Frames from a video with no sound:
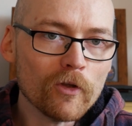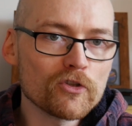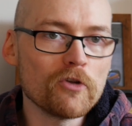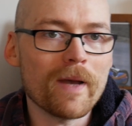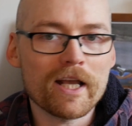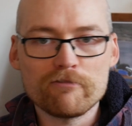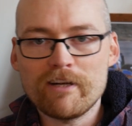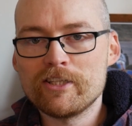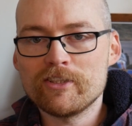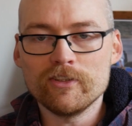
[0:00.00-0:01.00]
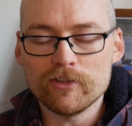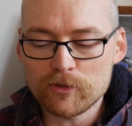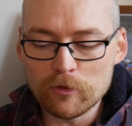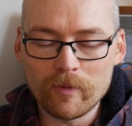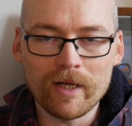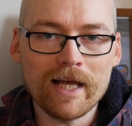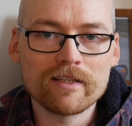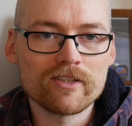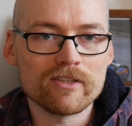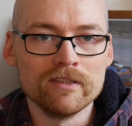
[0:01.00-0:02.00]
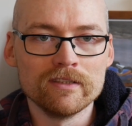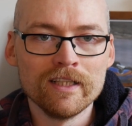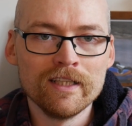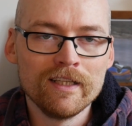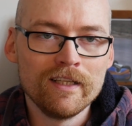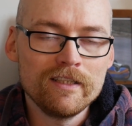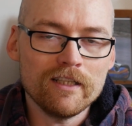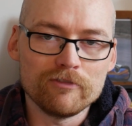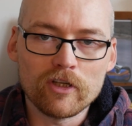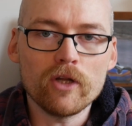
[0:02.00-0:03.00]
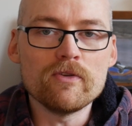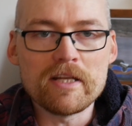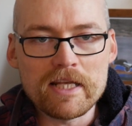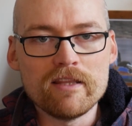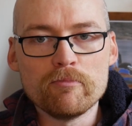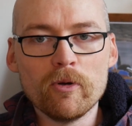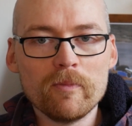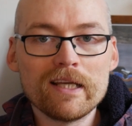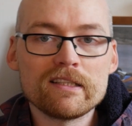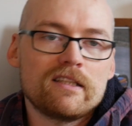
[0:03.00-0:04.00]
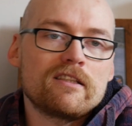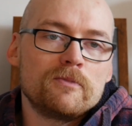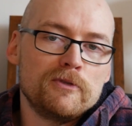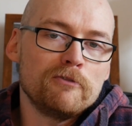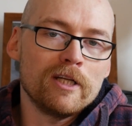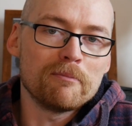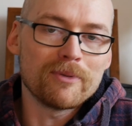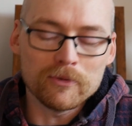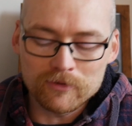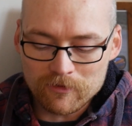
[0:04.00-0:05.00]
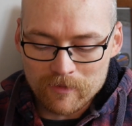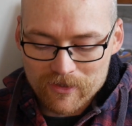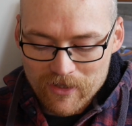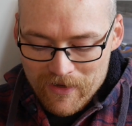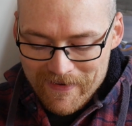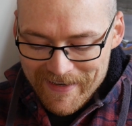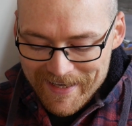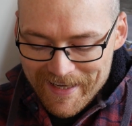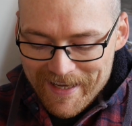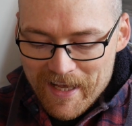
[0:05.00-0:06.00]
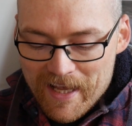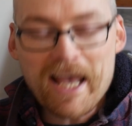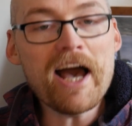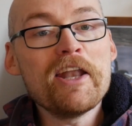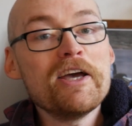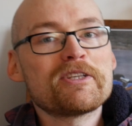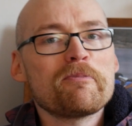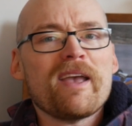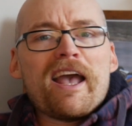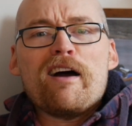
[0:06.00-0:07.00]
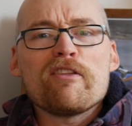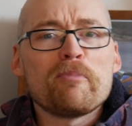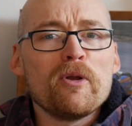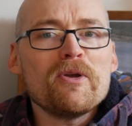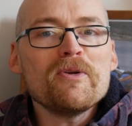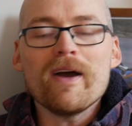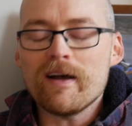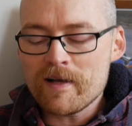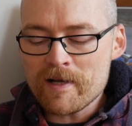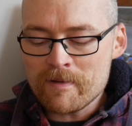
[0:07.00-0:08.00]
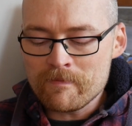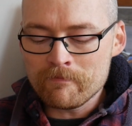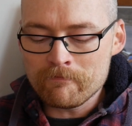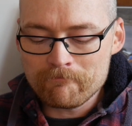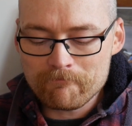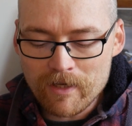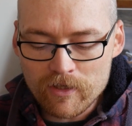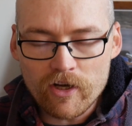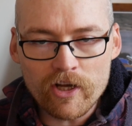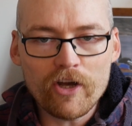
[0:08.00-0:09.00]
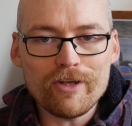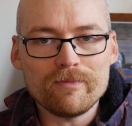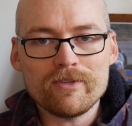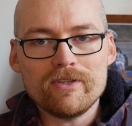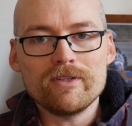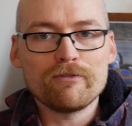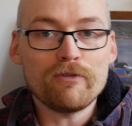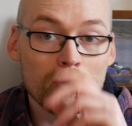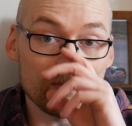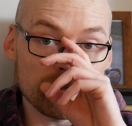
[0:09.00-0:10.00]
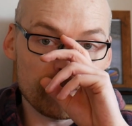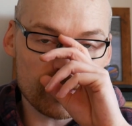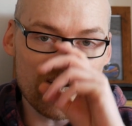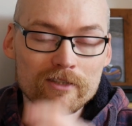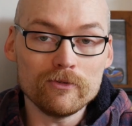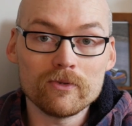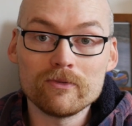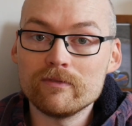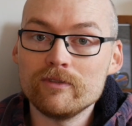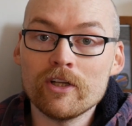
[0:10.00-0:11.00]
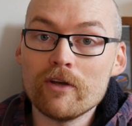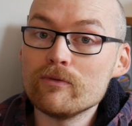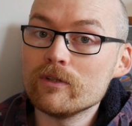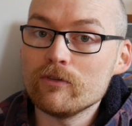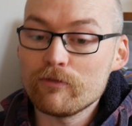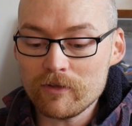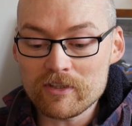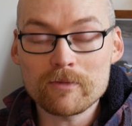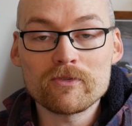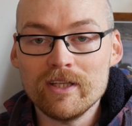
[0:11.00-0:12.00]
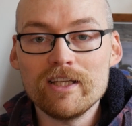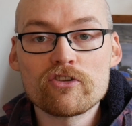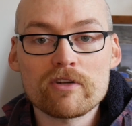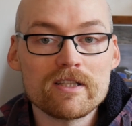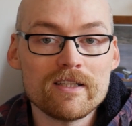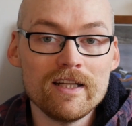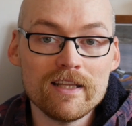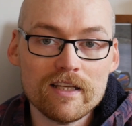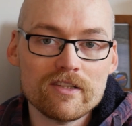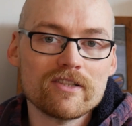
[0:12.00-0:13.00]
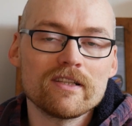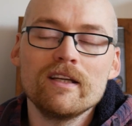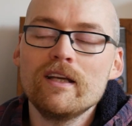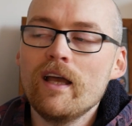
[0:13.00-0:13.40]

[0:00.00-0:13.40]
Schumacher racing at the Supernats, and I've included it in the book because it's something really important to me. So yeah, I know it's a bit out of the blue, um, and I, I, hope that followers of the channel, you know, you'll find something interesting in this.